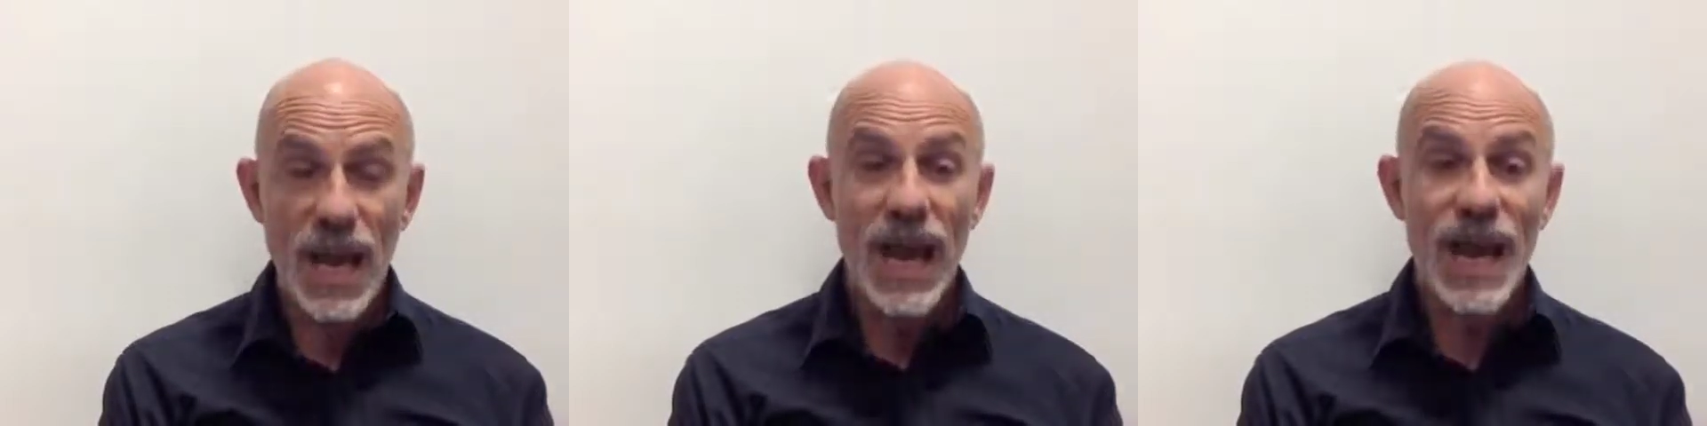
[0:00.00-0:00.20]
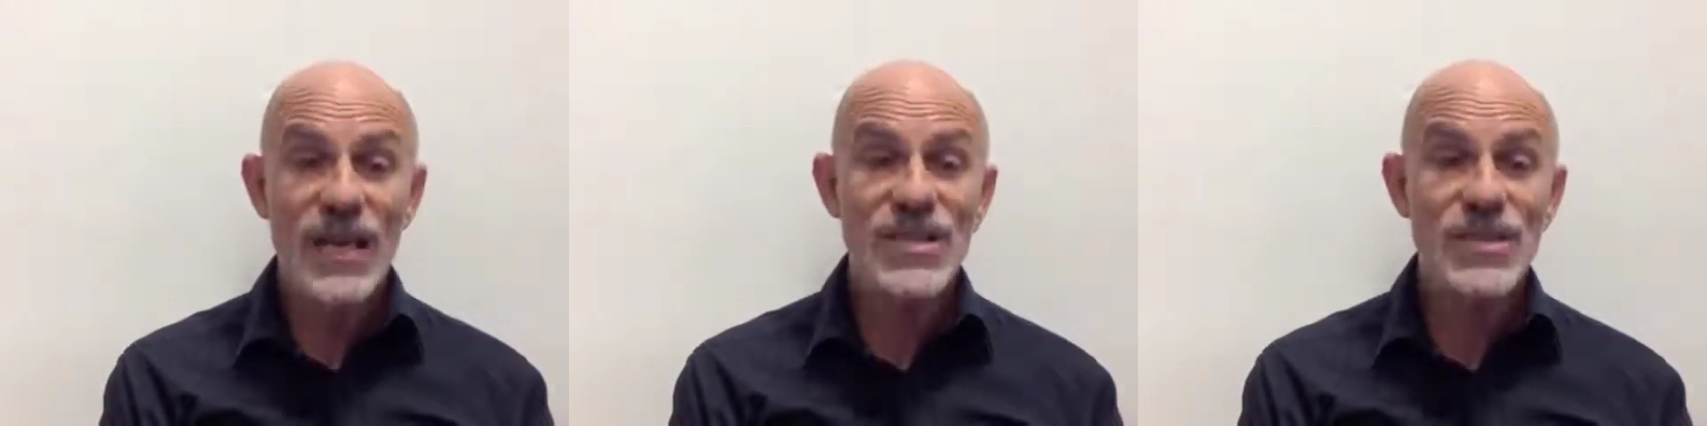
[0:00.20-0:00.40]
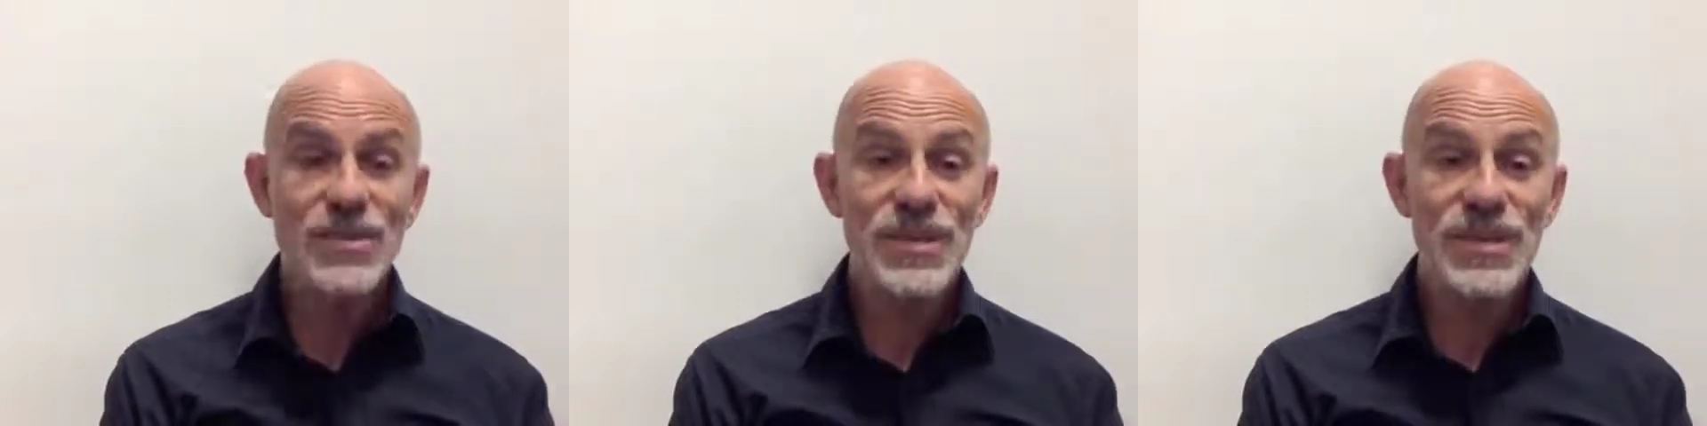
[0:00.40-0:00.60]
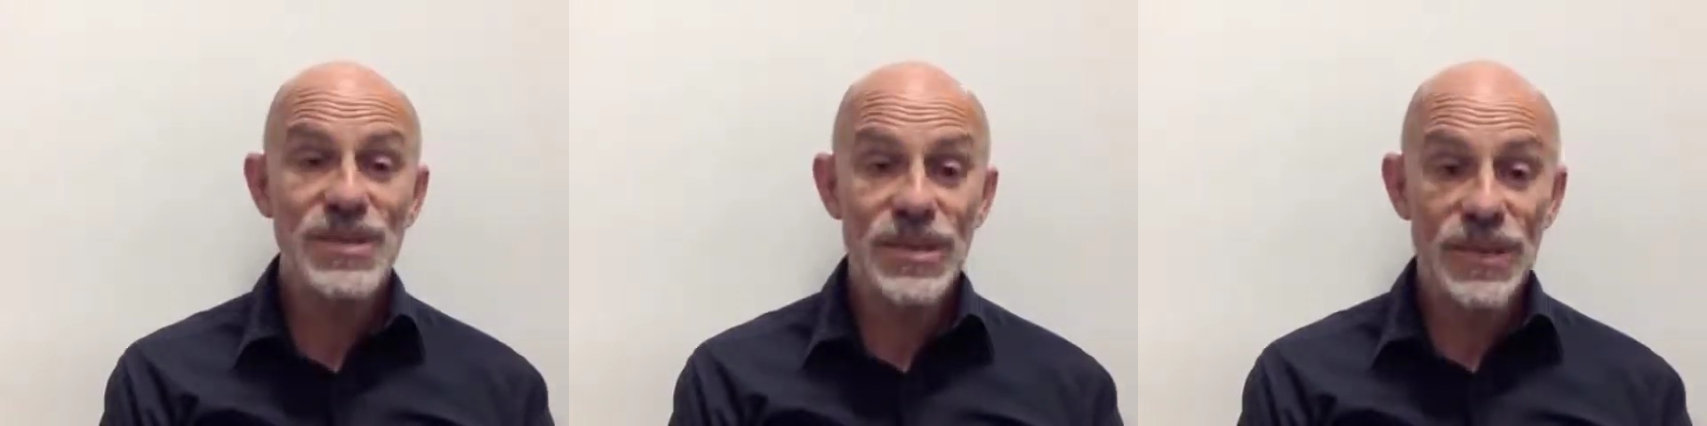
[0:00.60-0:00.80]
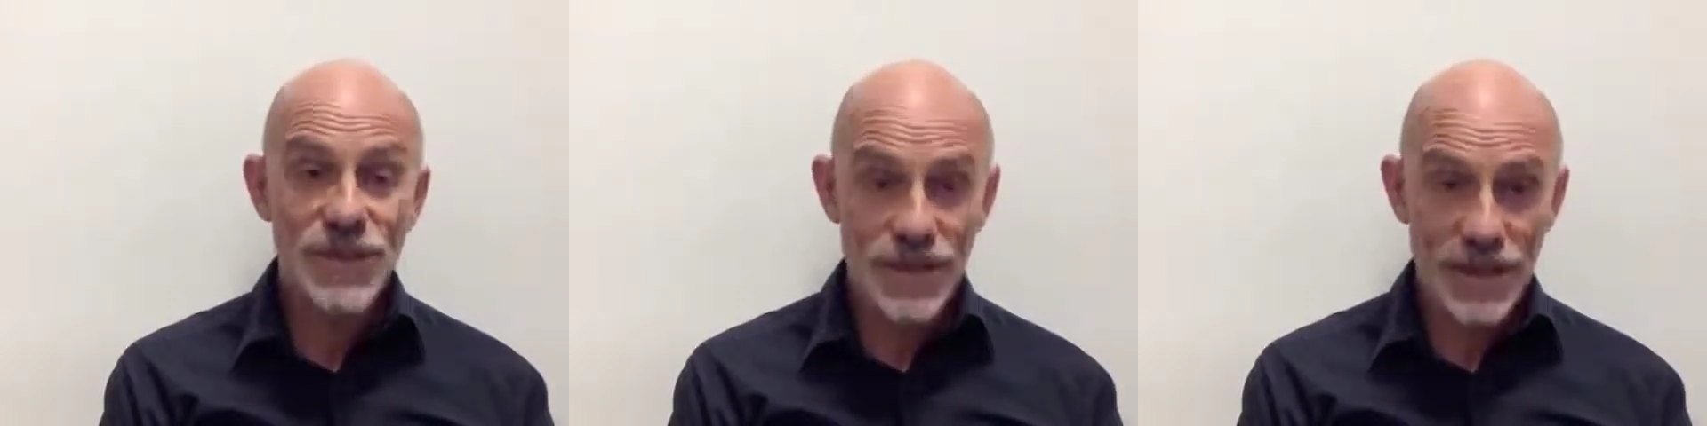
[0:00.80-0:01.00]
and
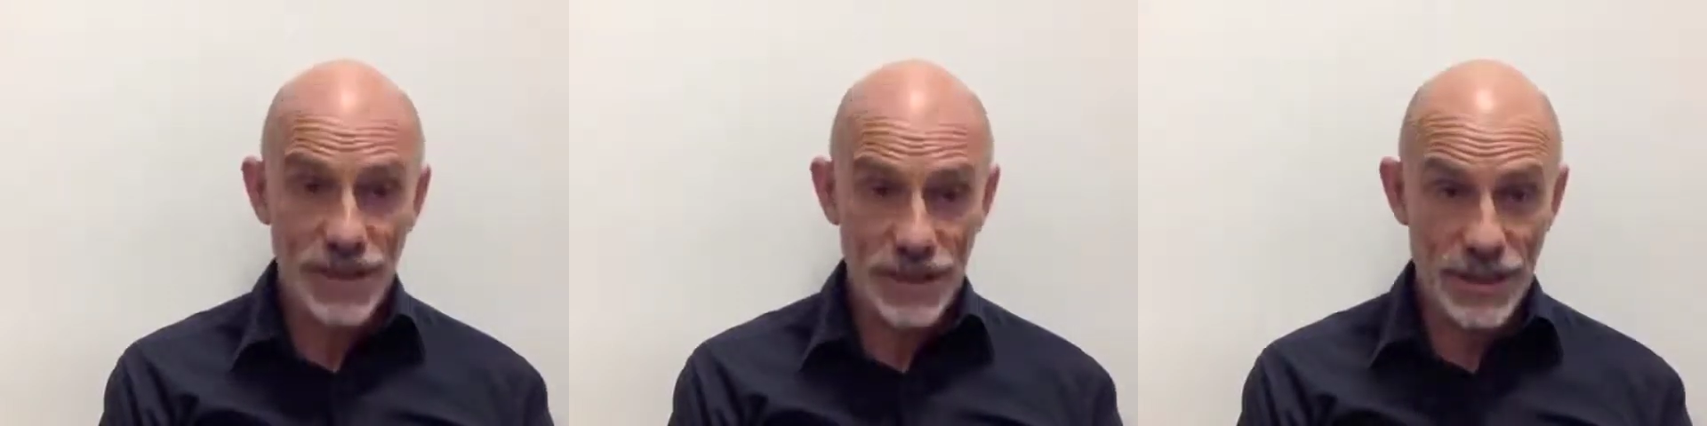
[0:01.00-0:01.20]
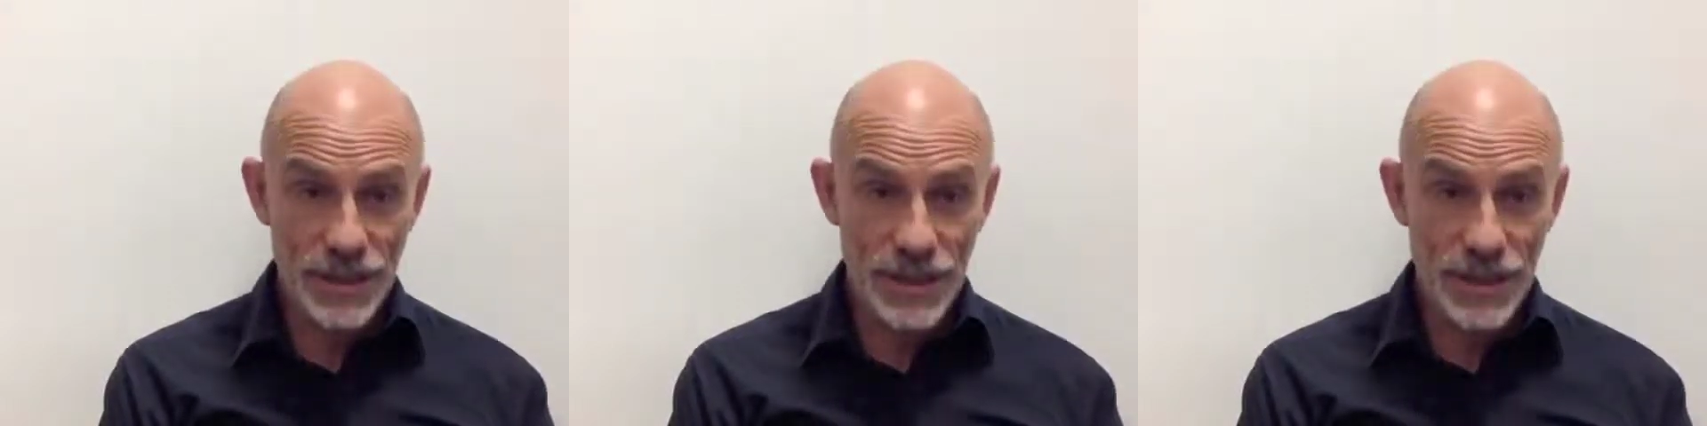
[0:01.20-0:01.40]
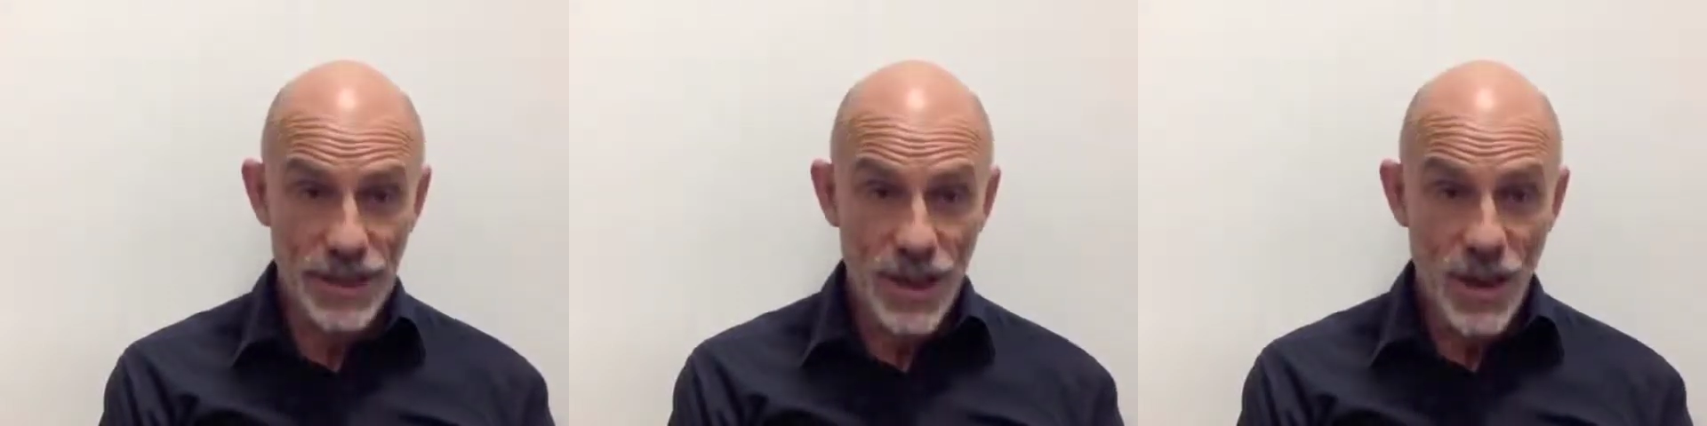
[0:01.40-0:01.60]
specifically